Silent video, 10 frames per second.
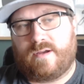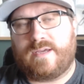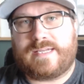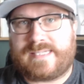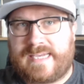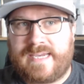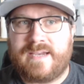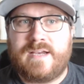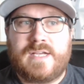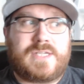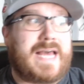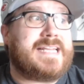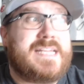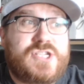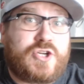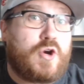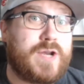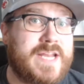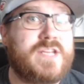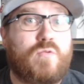You see? So that didn't turn
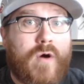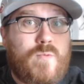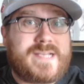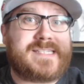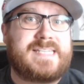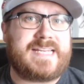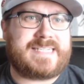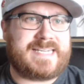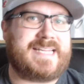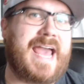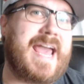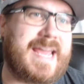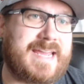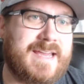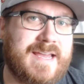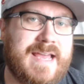into what we see today.